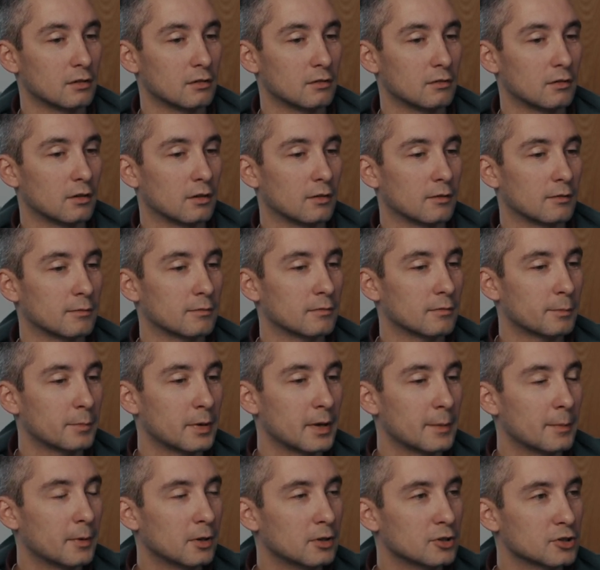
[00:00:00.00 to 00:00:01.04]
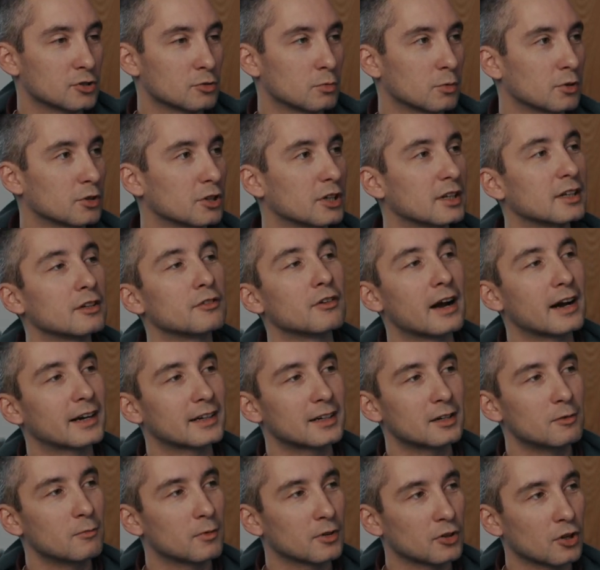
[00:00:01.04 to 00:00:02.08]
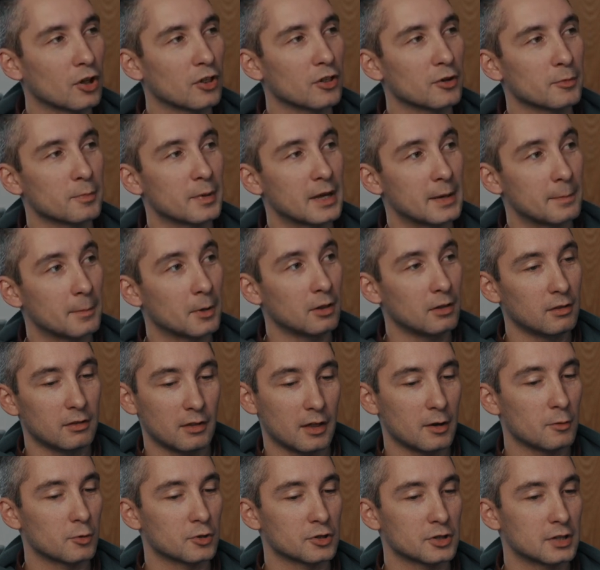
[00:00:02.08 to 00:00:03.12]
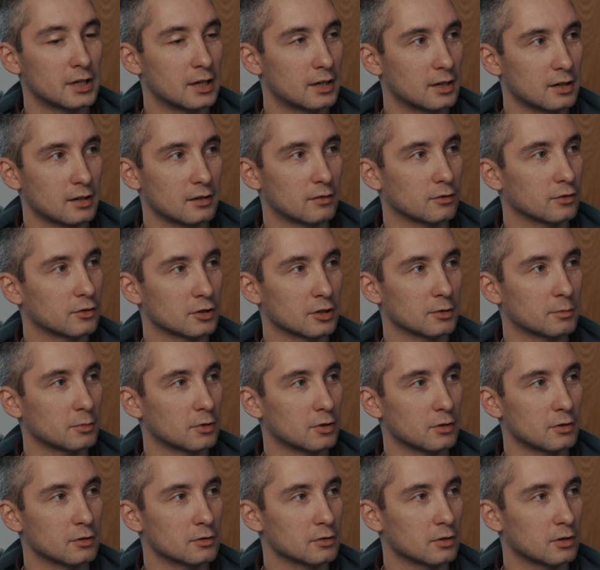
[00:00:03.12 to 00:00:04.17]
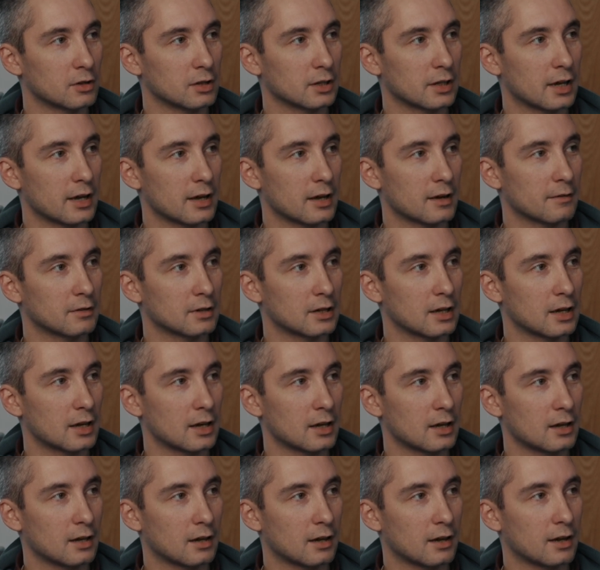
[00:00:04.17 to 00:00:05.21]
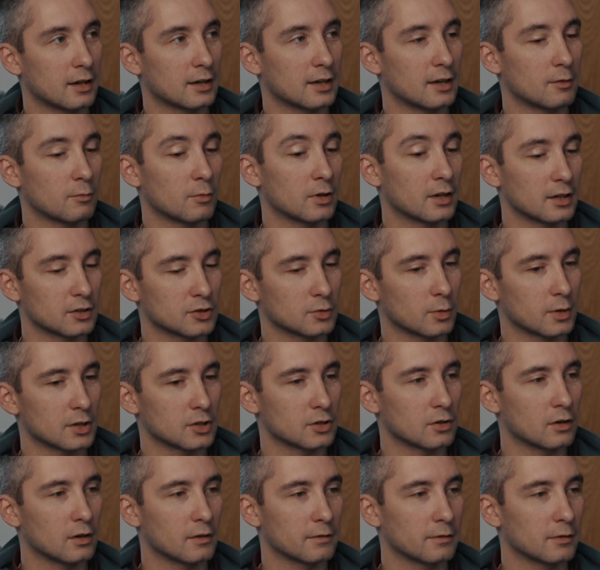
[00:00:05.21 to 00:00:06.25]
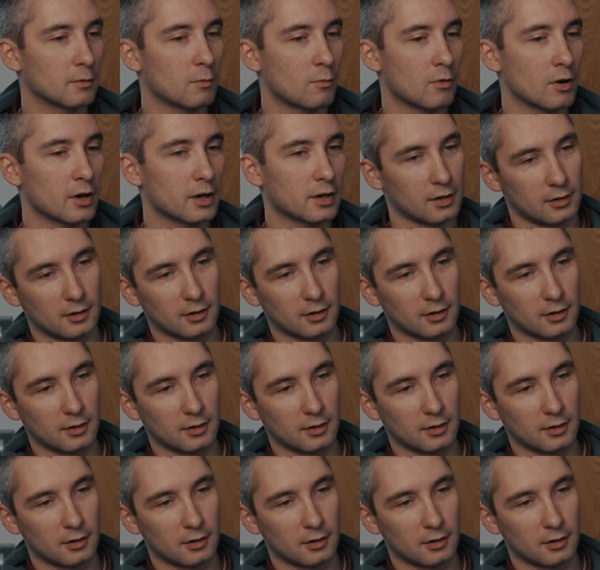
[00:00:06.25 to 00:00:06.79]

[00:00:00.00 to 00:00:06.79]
well, people just weren't interacting with other people. They were sitting on their computers all day, every day. And then when they switched off from work,